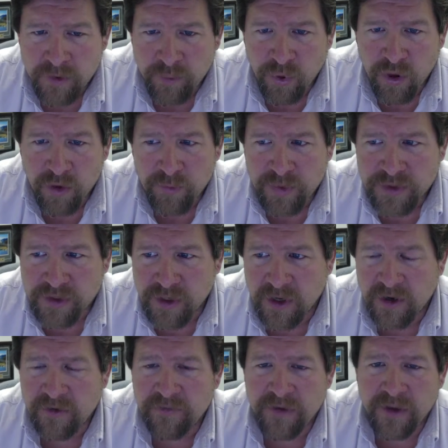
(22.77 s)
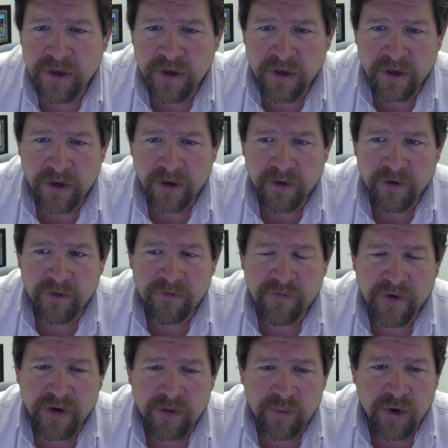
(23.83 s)
The purpose of the
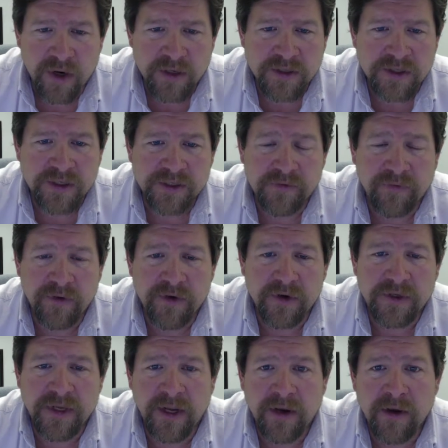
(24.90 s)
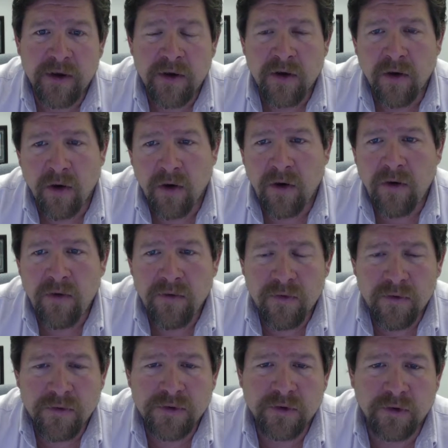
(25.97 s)
final project is for you to take all
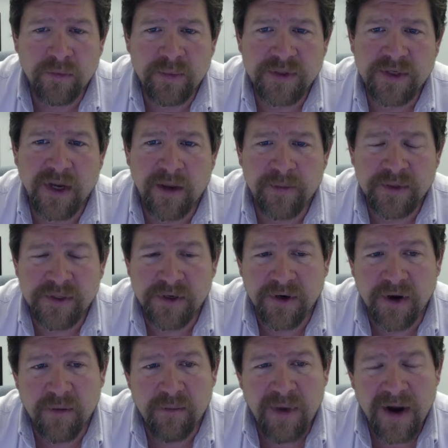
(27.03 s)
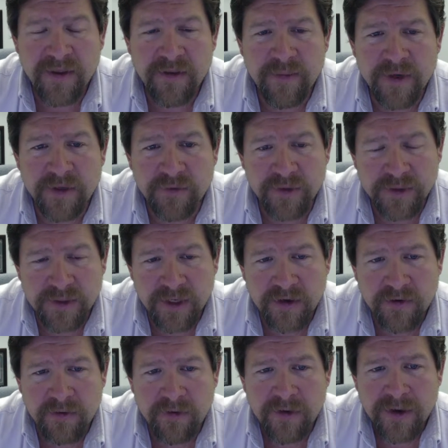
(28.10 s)
those group assignments and combine them into a
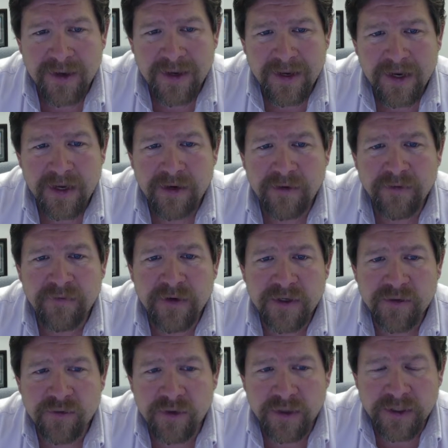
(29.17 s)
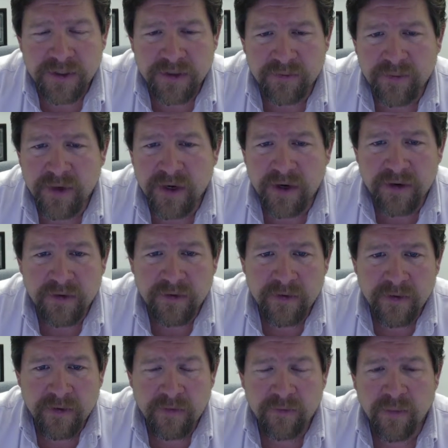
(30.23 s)
single individually submitted
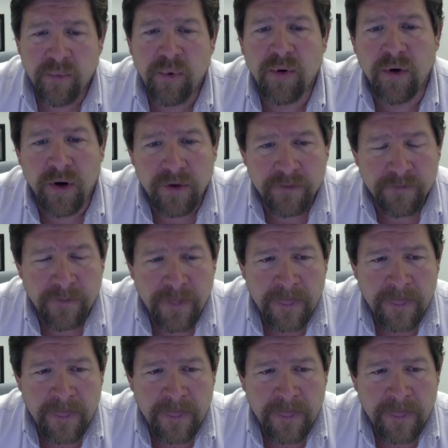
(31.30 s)
report.